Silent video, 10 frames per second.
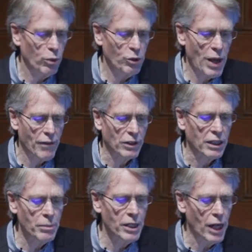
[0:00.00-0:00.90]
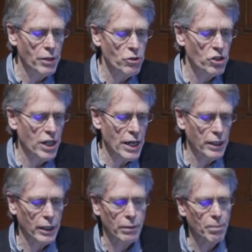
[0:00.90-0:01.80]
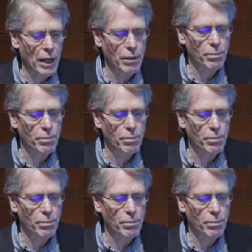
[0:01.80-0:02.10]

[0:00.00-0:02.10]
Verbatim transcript: which we have a limited understanding by,